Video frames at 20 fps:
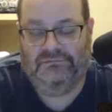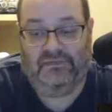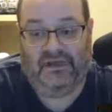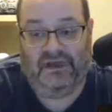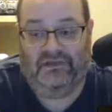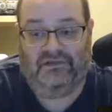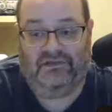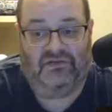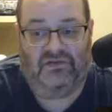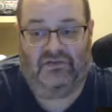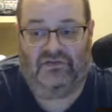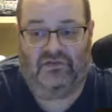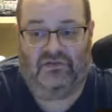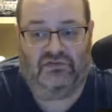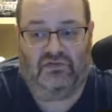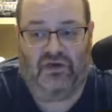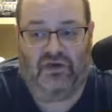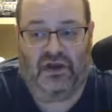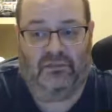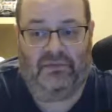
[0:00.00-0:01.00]
It's just a
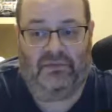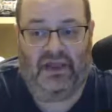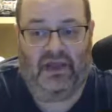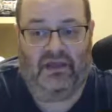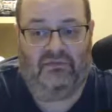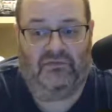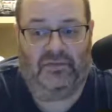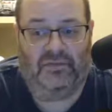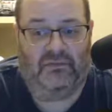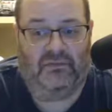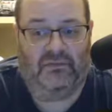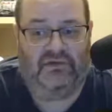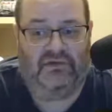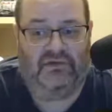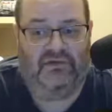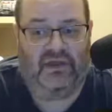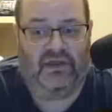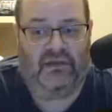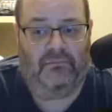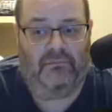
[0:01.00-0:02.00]
straight up guess, but I'm going to
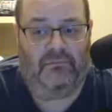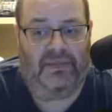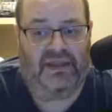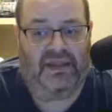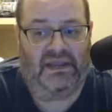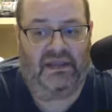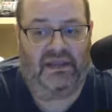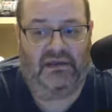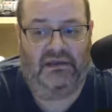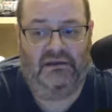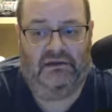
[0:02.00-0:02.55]
say B.